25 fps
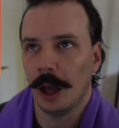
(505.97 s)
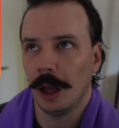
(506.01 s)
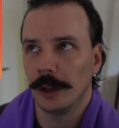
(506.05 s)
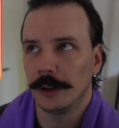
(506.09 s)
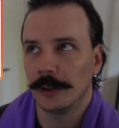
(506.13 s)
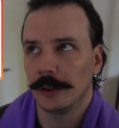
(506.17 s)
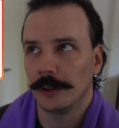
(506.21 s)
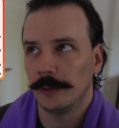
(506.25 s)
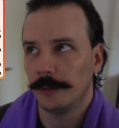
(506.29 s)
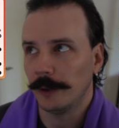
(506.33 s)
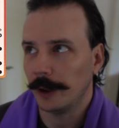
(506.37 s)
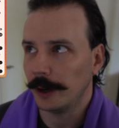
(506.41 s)

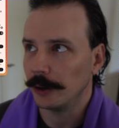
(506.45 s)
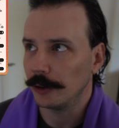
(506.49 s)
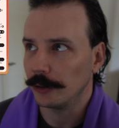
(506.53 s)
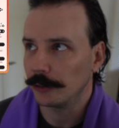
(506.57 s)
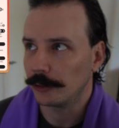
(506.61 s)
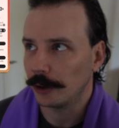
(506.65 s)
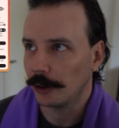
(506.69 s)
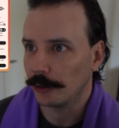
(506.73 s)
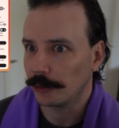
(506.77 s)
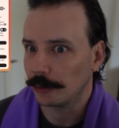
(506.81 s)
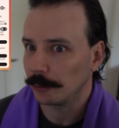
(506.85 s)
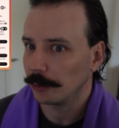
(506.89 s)
Defenders
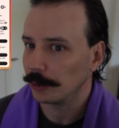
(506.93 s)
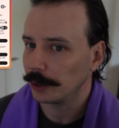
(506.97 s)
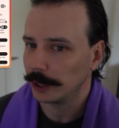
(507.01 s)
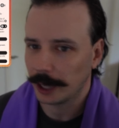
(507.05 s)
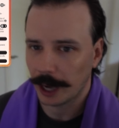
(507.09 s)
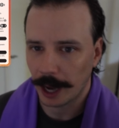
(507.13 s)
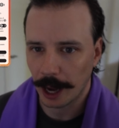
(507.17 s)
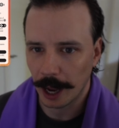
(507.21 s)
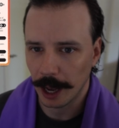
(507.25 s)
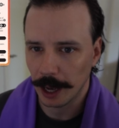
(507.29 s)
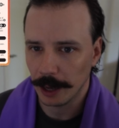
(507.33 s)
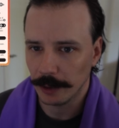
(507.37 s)
doesn't really
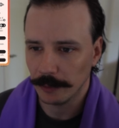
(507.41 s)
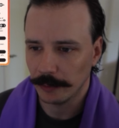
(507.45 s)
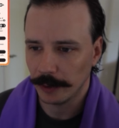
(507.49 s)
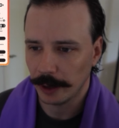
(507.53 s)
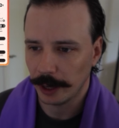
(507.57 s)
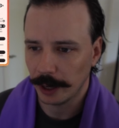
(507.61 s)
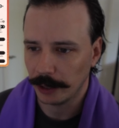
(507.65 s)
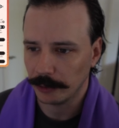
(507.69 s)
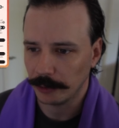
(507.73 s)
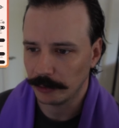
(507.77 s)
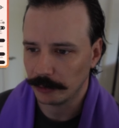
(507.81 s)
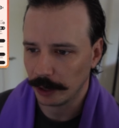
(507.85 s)
have
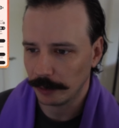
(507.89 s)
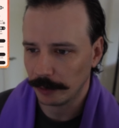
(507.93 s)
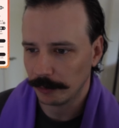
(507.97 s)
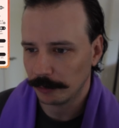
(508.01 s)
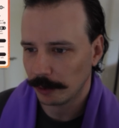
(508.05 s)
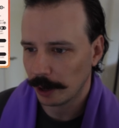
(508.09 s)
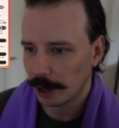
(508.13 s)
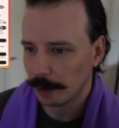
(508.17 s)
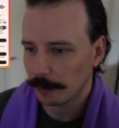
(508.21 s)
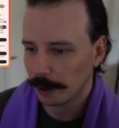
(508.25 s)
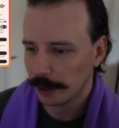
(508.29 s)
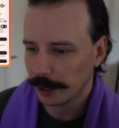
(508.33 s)
a safe
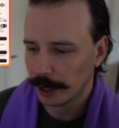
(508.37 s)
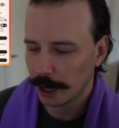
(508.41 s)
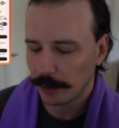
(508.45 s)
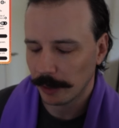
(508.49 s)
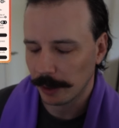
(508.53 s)
grab right now.